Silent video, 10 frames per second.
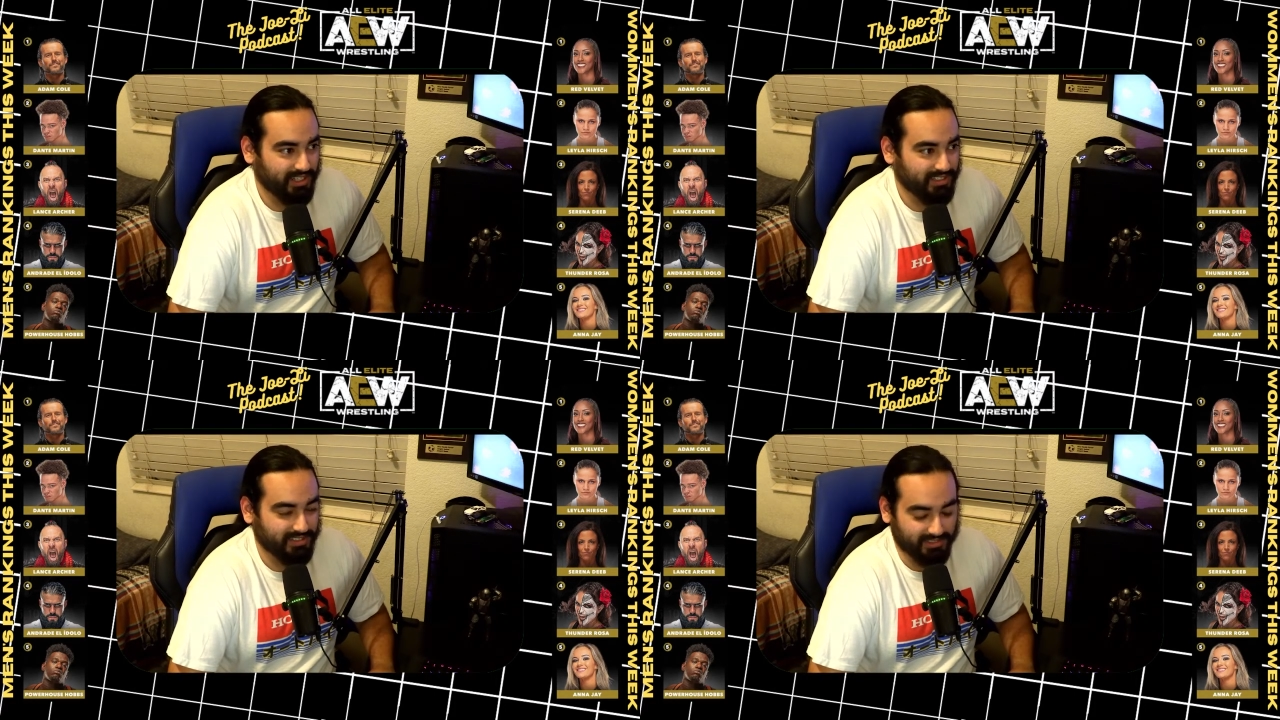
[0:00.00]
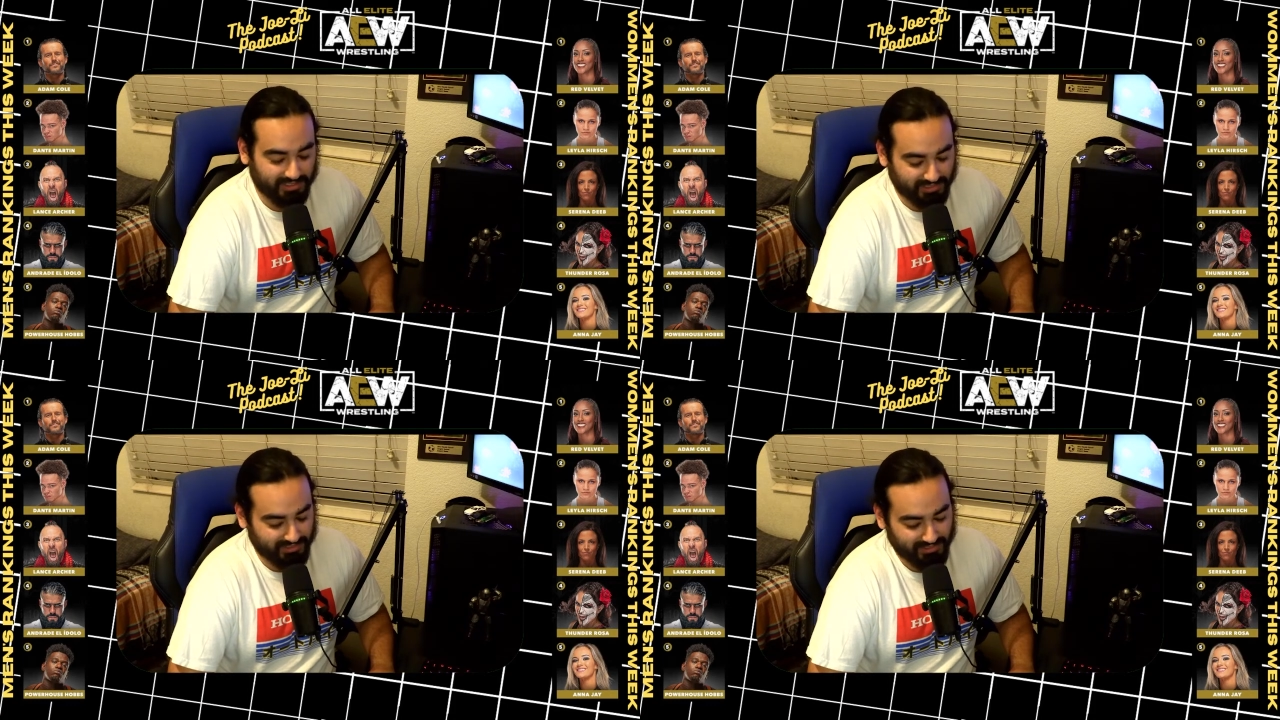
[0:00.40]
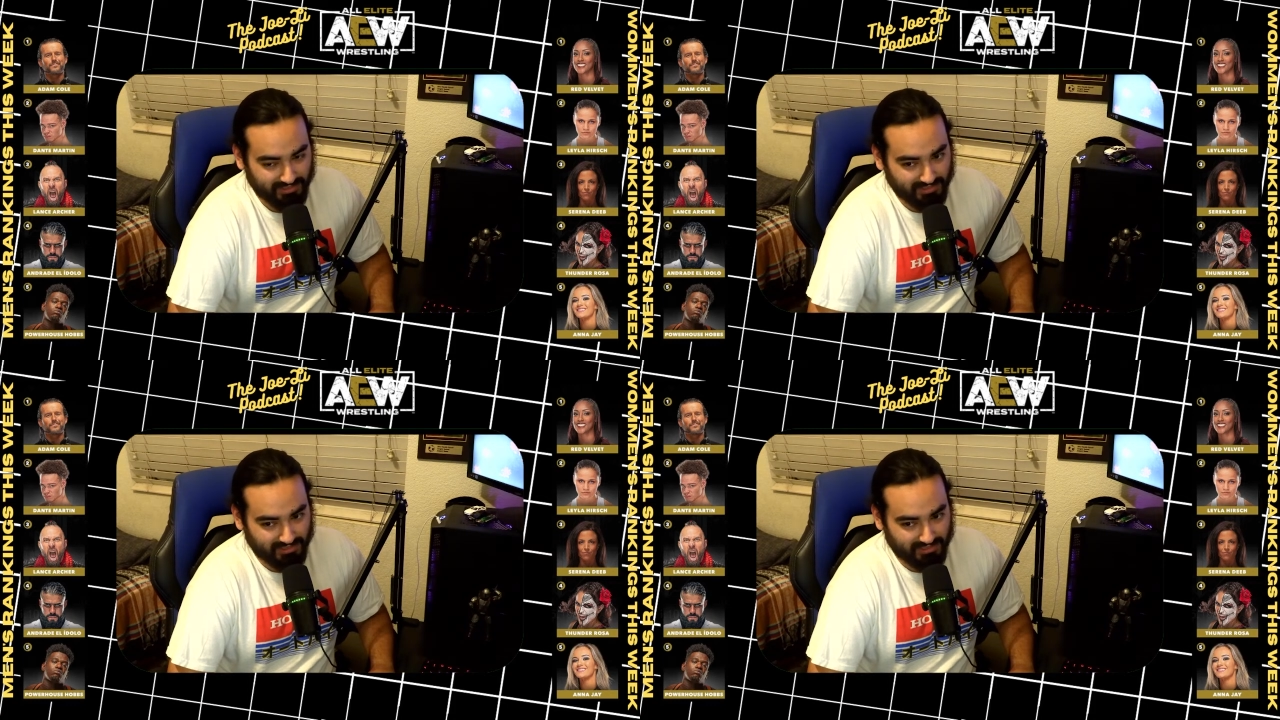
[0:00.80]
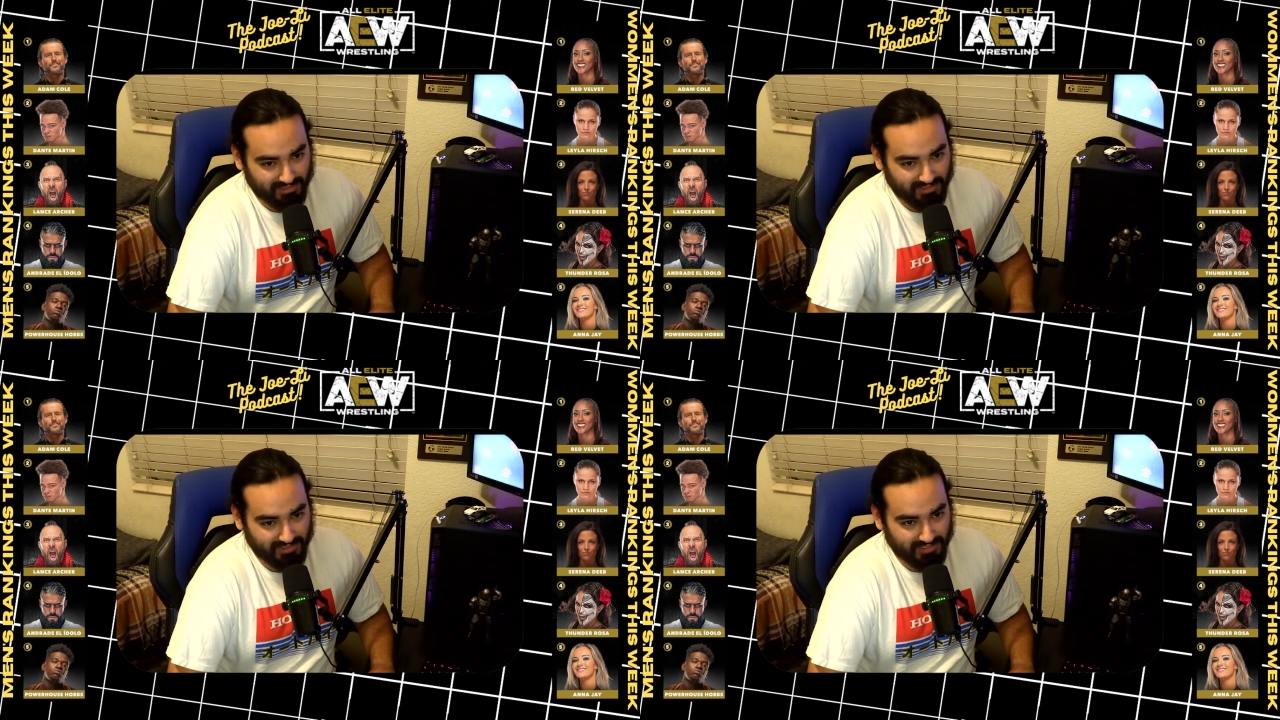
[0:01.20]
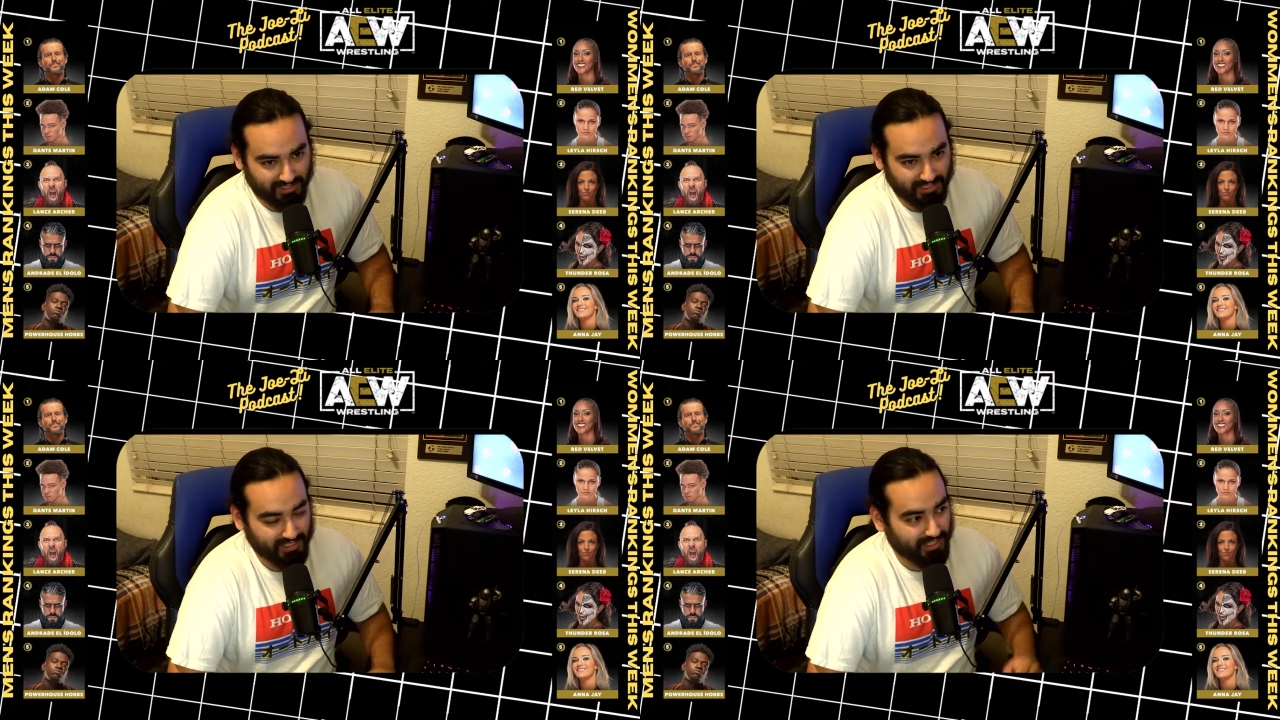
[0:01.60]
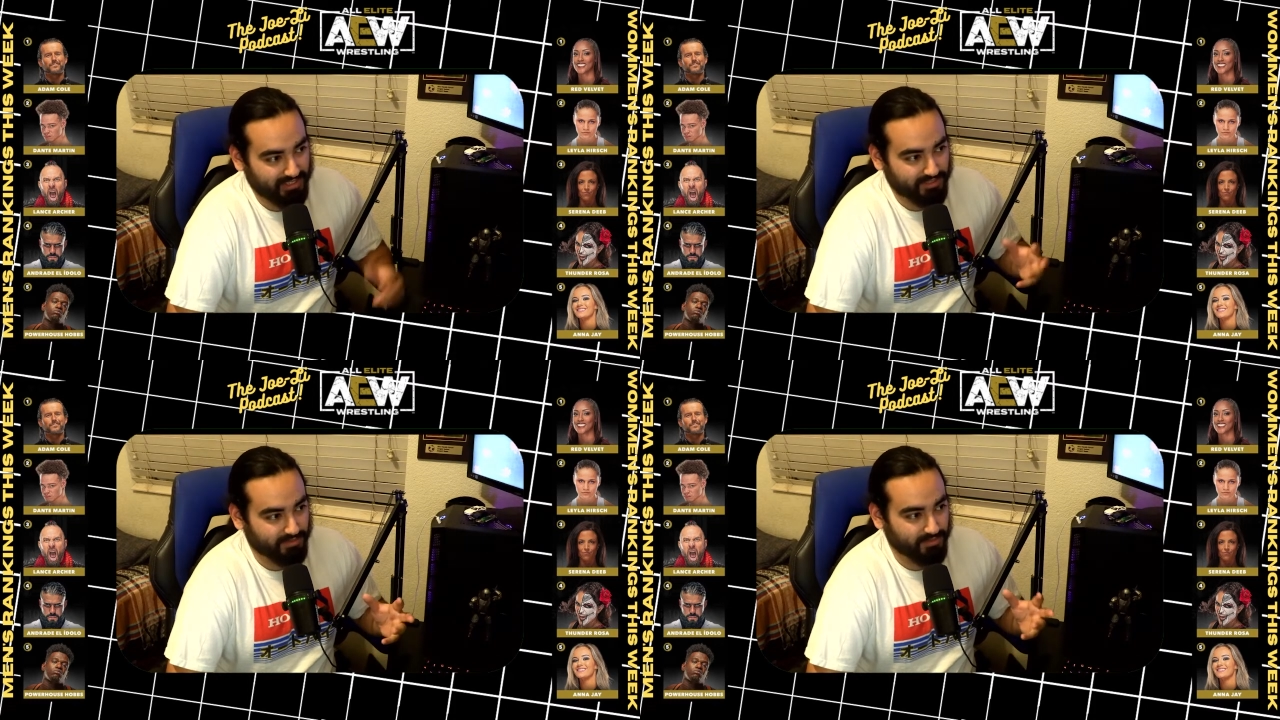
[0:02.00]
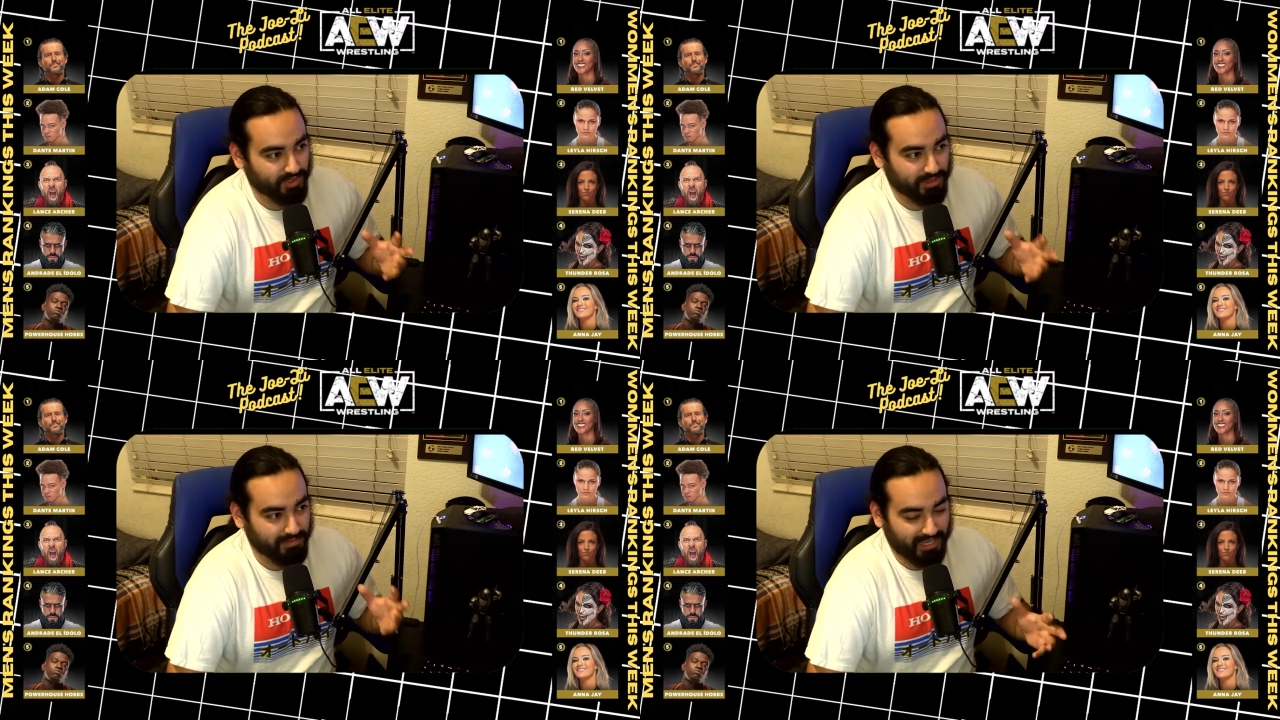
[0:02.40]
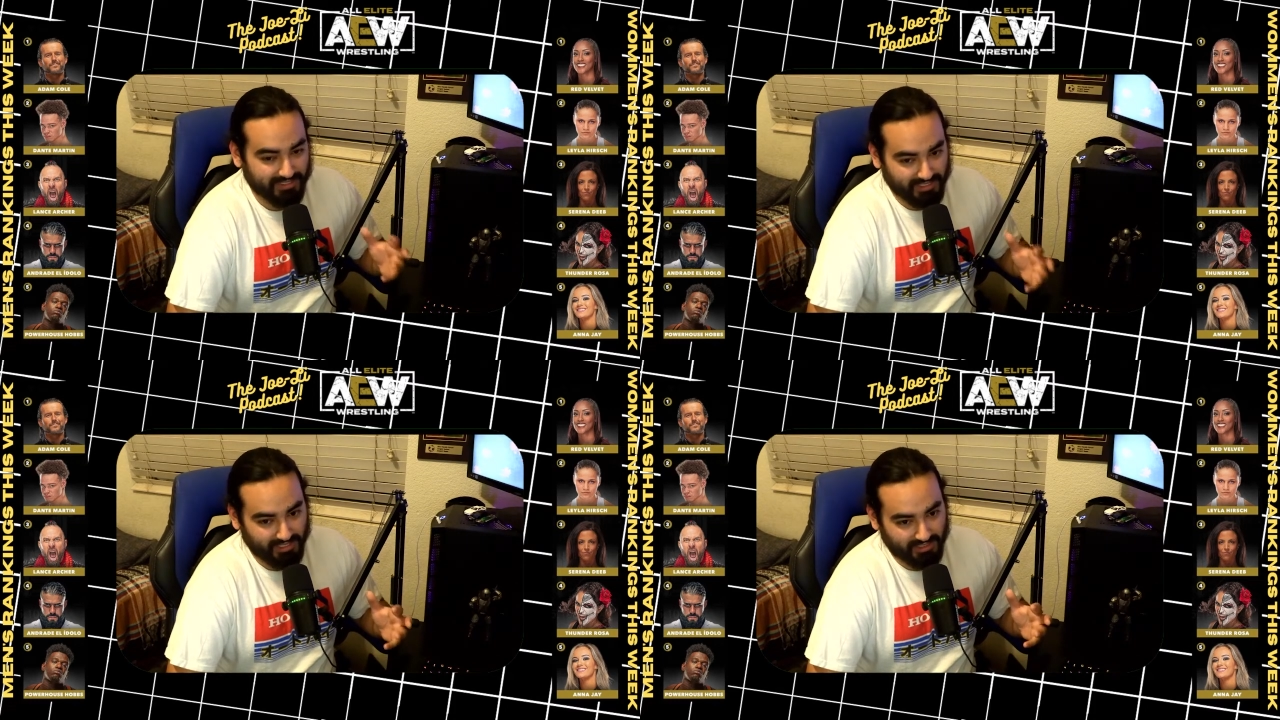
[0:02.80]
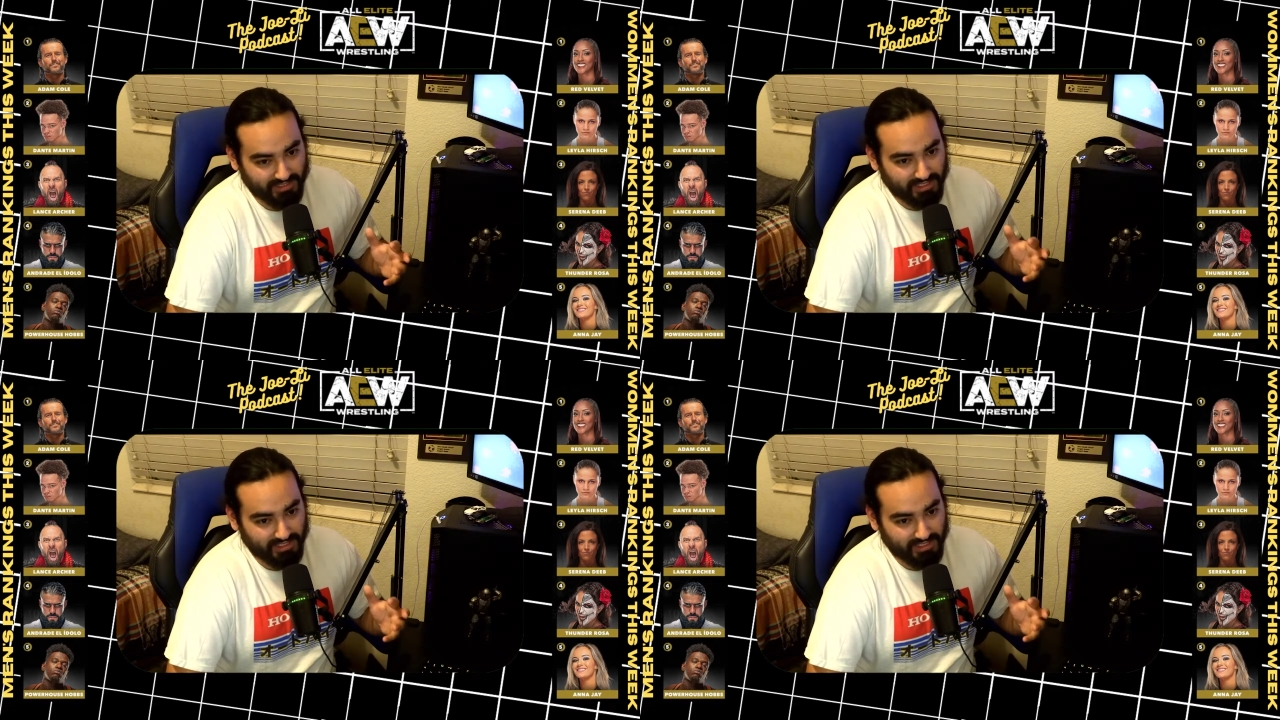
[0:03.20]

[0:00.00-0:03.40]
so it's he has some really bad takes.